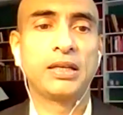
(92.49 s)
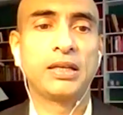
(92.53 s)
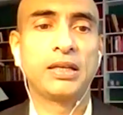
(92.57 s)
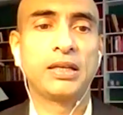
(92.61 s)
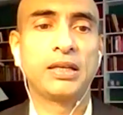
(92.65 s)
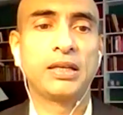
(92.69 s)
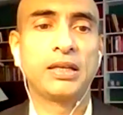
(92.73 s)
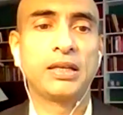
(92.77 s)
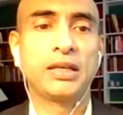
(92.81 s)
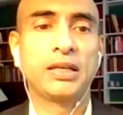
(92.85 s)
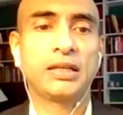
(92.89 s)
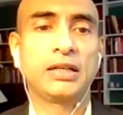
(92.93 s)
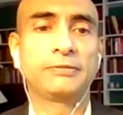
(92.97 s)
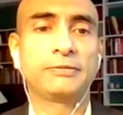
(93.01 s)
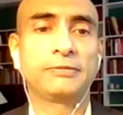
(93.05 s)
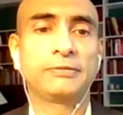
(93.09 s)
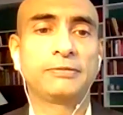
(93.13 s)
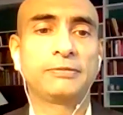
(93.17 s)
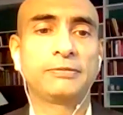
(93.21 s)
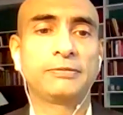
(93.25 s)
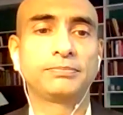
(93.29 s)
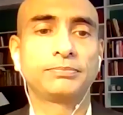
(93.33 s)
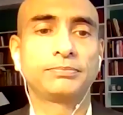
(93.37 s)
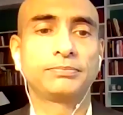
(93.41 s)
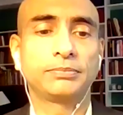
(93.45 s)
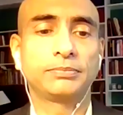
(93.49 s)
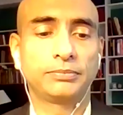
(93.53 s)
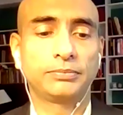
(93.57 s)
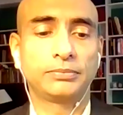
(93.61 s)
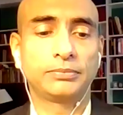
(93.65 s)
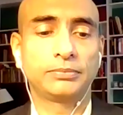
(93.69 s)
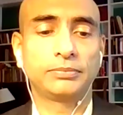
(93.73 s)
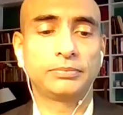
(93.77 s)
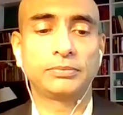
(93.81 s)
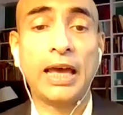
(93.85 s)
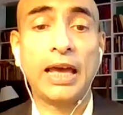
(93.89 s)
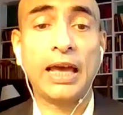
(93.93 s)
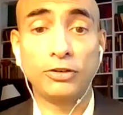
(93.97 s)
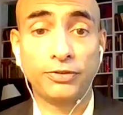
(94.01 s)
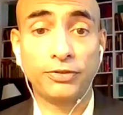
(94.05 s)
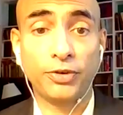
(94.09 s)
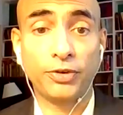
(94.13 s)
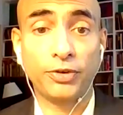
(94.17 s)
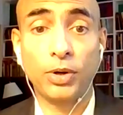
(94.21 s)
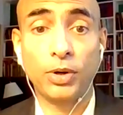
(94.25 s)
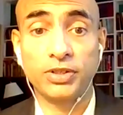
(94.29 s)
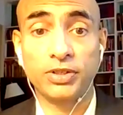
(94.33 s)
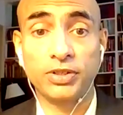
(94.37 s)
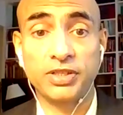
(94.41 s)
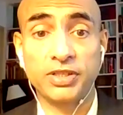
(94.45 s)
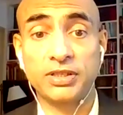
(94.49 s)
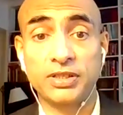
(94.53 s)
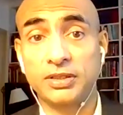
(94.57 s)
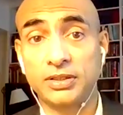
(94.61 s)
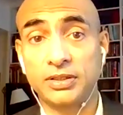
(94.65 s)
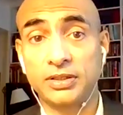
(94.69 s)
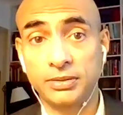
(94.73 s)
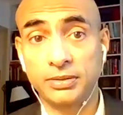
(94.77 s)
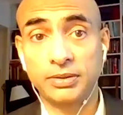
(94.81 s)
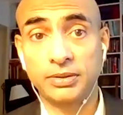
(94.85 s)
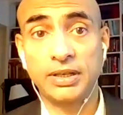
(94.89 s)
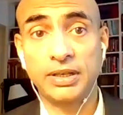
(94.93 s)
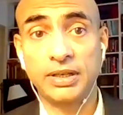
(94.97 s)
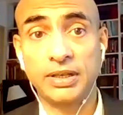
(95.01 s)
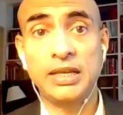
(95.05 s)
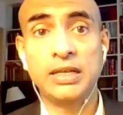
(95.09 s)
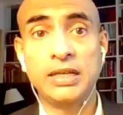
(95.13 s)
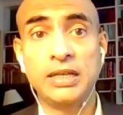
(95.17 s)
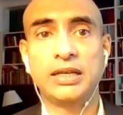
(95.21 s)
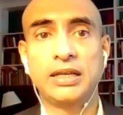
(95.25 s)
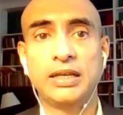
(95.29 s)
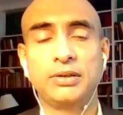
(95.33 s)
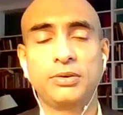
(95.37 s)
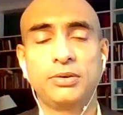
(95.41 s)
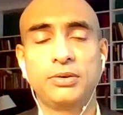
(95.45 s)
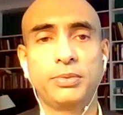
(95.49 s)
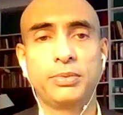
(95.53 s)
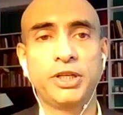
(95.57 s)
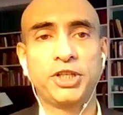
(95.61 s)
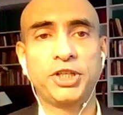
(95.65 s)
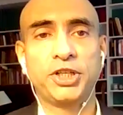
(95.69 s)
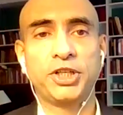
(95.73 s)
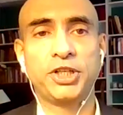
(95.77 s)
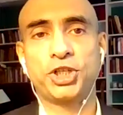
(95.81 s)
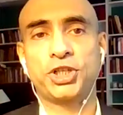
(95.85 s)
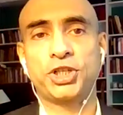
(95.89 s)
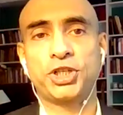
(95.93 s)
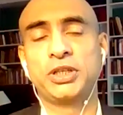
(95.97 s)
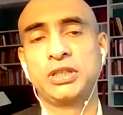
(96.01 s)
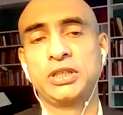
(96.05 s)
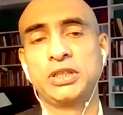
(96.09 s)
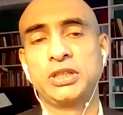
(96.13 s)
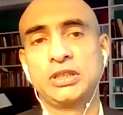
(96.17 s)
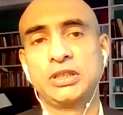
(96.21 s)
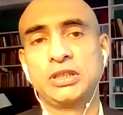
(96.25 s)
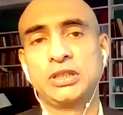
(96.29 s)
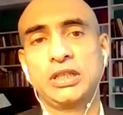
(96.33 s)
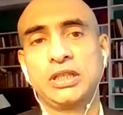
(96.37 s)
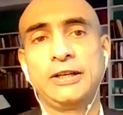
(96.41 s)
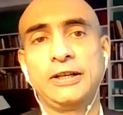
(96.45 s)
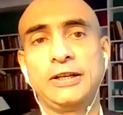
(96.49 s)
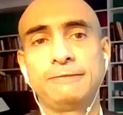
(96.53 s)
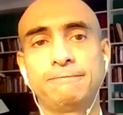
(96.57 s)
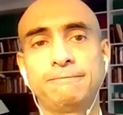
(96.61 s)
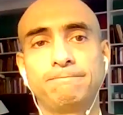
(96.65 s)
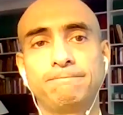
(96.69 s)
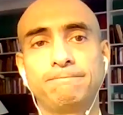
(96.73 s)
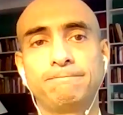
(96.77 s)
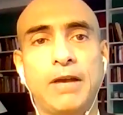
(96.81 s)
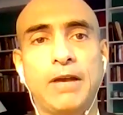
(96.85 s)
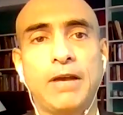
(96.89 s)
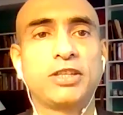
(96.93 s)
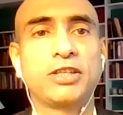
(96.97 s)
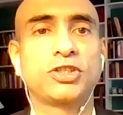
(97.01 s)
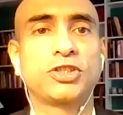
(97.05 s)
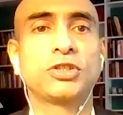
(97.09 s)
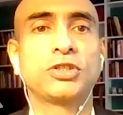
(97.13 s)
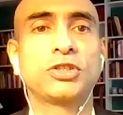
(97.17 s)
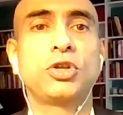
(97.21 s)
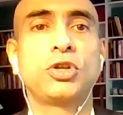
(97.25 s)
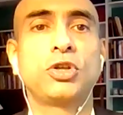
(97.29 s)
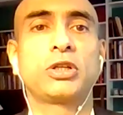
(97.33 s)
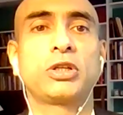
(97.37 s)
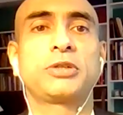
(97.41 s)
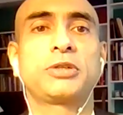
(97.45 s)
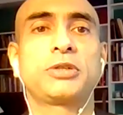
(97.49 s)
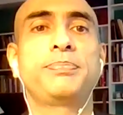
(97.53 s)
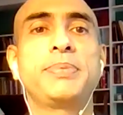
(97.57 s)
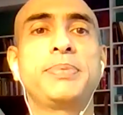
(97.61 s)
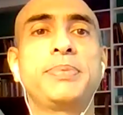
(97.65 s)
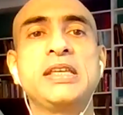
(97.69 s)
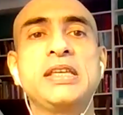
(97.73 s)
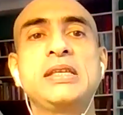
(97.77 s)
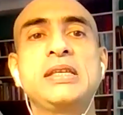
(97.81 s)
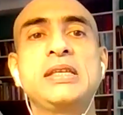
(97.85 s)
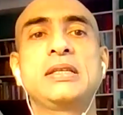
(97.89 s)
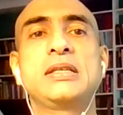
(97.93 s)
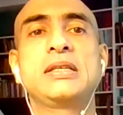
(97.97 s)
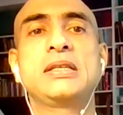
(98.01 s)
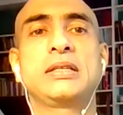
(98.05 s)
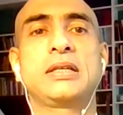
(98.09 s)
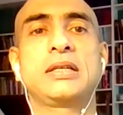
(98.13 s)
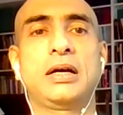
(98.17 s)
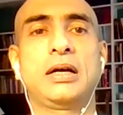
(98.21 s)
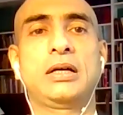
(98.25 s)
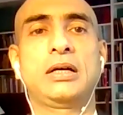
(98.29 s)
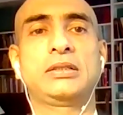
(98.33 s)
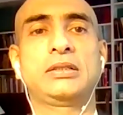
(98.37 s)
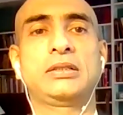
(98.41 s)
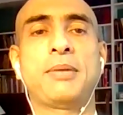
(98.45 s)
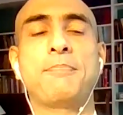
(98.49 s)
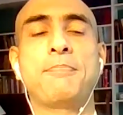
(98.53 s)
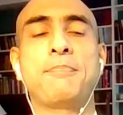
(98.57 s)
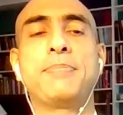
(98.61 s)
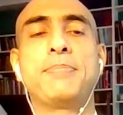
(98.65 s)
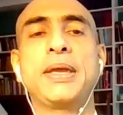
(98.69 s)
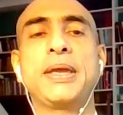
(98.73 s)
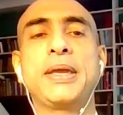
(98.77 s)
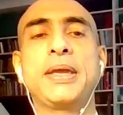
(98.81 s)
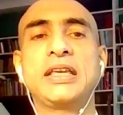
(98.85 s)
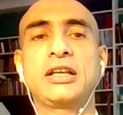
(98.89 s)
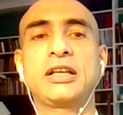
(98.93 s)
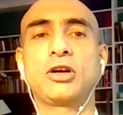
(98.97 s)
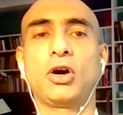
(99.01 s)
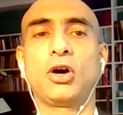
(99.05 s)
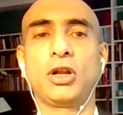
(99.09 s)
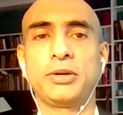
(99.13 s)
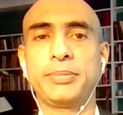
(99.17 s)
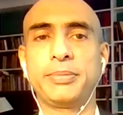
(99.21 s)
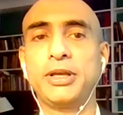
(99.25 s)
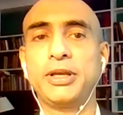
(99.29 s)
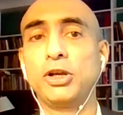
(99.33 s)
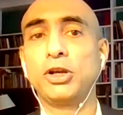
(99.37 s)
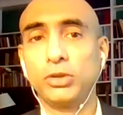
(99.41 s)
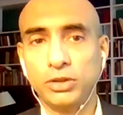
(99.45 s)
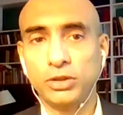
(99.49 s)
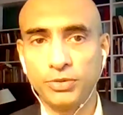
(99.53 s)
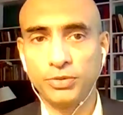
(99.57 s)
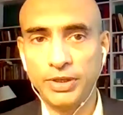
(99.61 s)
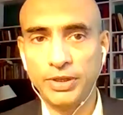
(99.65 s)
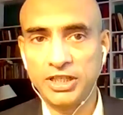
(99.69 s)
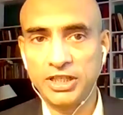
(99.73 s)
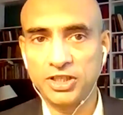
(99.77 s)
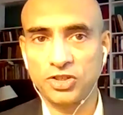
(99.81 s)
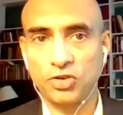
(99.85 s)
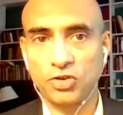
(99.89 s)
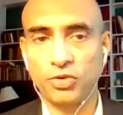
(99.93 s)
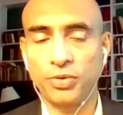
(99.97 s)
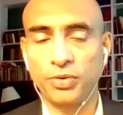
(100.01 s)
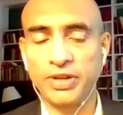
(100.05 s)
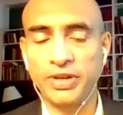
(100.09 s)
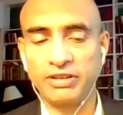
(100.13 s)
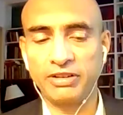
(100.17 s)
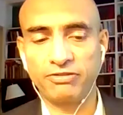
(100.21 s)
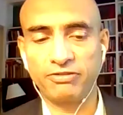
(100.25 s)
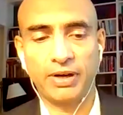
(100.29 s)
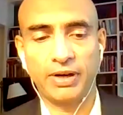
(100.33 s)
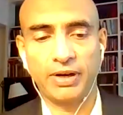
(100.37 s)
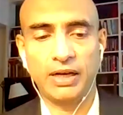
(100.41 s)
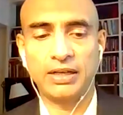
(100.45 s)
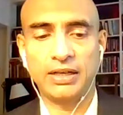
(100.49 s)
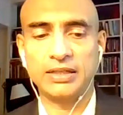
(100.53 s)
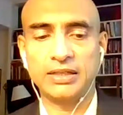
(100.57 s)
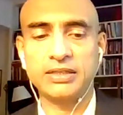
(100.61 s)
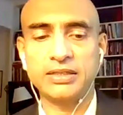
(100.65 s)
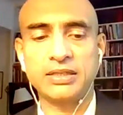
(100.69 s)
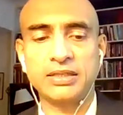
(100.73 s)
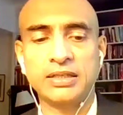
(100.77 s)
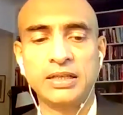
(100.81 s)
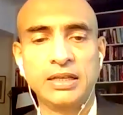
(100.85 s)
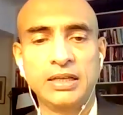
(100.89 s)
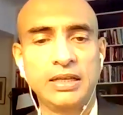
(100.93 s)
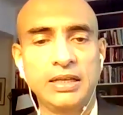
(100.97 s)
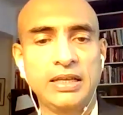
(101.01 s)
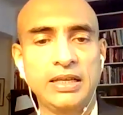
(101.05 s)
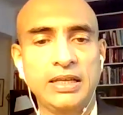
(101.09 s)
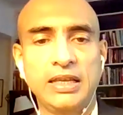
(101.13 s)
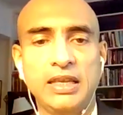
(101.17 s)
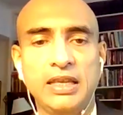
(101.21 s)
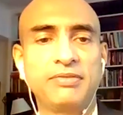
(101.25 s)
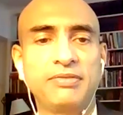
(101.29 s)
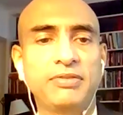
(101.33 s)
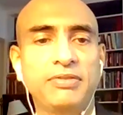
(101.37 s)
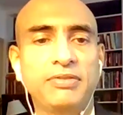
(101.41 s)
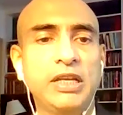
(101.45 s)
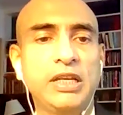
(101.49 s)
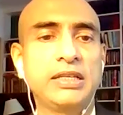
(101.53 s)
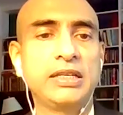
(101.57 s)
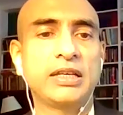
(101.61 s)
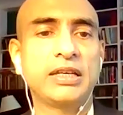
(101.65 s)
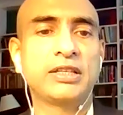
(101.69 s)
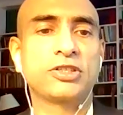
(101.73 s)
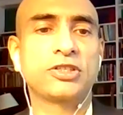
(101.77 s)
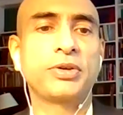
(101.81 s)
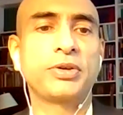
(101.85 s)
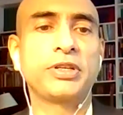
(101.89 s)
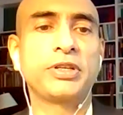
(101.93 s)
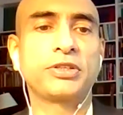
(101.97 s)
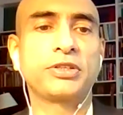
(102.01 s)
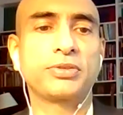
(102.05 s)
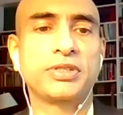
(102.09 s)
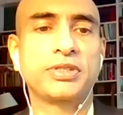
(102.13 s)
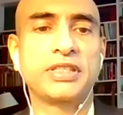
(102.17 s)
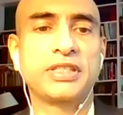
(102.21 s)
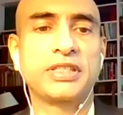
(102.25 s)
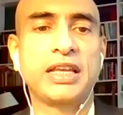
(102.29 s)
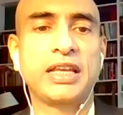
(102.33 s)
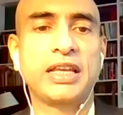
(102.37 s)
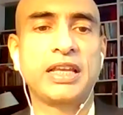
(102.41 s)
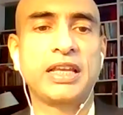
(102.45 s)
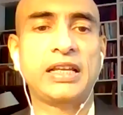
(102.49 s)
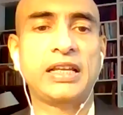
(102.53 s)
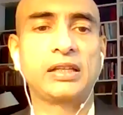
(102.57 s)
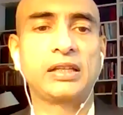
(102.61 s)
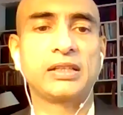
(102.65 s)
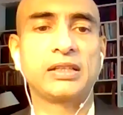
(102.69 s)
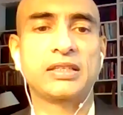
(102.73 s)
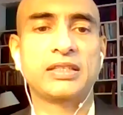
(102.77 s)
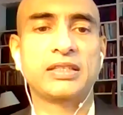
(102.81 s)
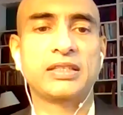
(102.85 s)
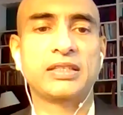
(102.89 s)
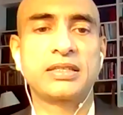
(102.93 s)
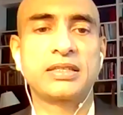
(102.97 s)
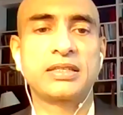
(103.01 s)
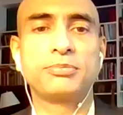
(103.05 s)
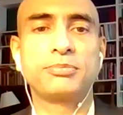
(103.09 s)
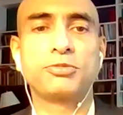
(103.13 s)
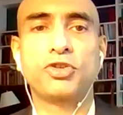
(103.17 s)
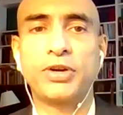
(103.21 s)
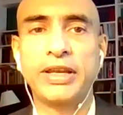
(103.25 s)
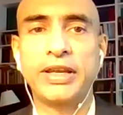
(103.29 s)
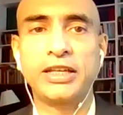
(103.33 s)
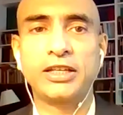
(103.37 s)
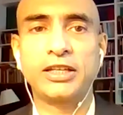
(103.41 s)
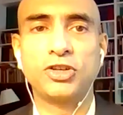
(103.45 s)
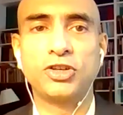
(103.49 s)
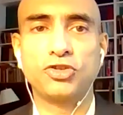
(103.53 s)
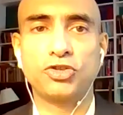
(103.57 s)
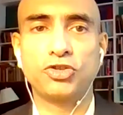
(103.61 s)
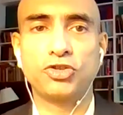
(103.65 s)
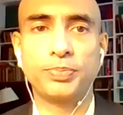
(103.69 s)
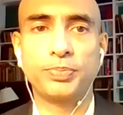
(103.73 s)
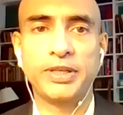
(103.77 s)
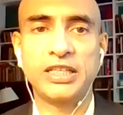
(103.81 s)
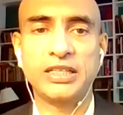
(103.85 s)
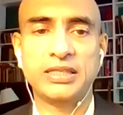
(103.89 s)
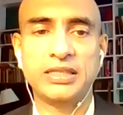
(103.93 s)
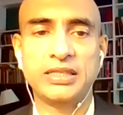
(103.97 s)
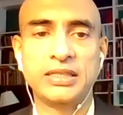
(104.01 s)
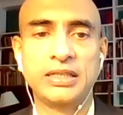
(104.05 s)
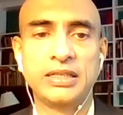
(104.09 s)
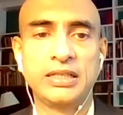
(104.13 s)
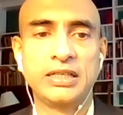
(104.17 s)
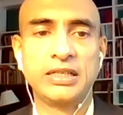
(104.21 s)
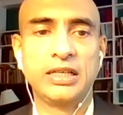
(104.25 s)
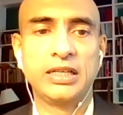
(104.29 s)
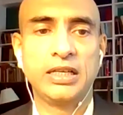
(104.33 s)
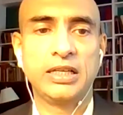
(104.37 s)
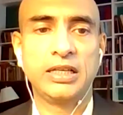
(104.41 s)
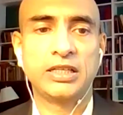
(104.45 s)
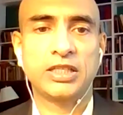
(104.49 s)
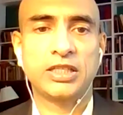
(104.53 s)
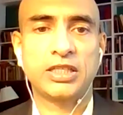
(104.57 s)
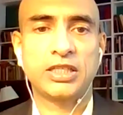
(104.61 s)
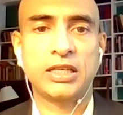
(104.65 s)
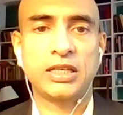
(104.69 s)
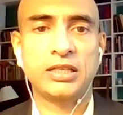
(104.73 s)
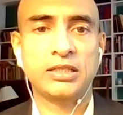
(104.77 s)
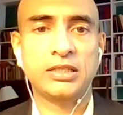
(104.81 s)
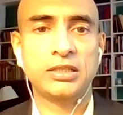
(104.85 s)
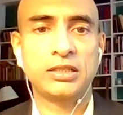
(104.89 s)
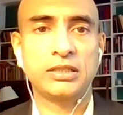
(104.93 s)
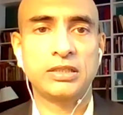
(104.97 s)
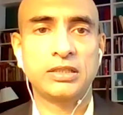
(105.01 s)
Um, and of course, India, which um, has not been a big economy, although it is growing fast, even India is going to settle some trade in rupees. So,